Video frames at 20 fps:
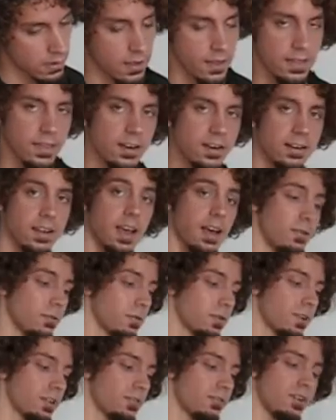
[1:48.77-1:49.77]
And there, yeah,
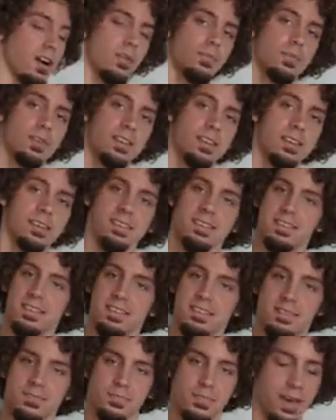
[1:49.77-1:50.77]
we're in drop D.
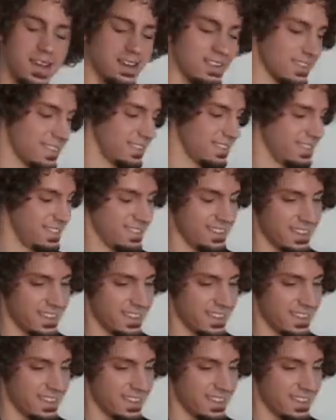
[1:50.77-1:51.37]
Painless.